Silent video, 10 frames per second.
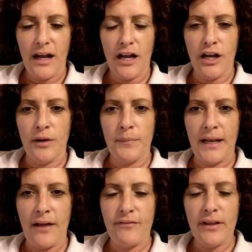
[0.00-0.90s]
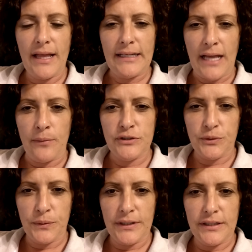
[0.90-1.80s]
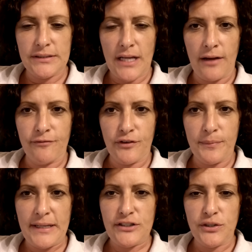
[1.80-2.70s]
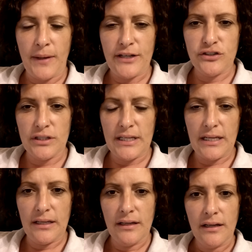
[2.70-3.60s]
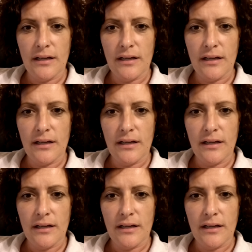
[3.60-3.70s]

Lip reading: And I felt like now was a really good time for me to actually